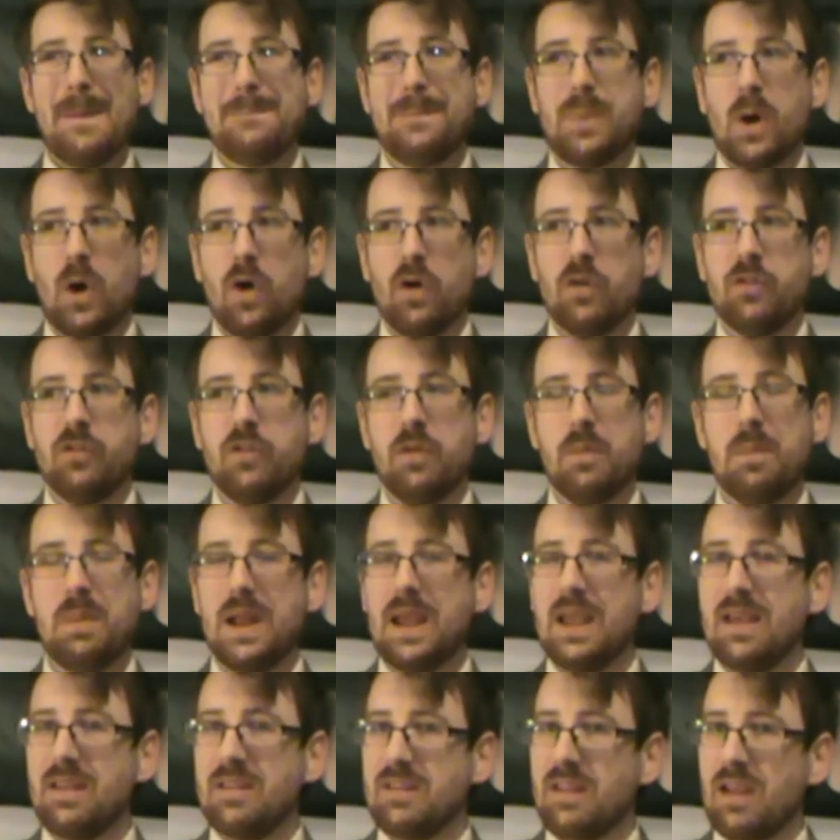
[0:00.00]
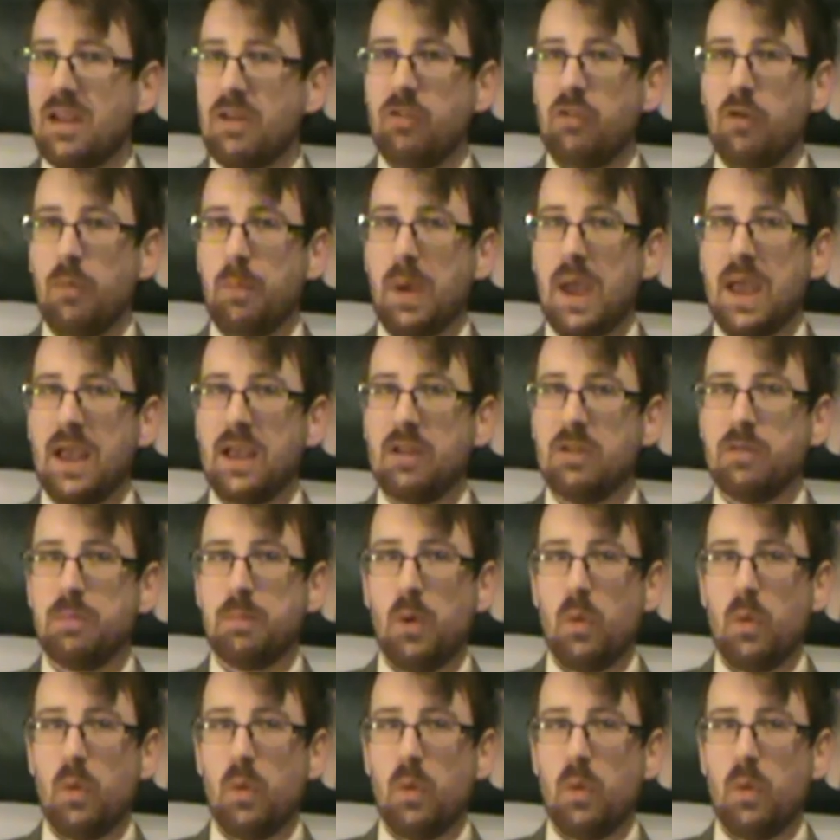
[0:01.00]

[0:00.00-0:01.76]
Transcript: Possibly a Sasha Banks,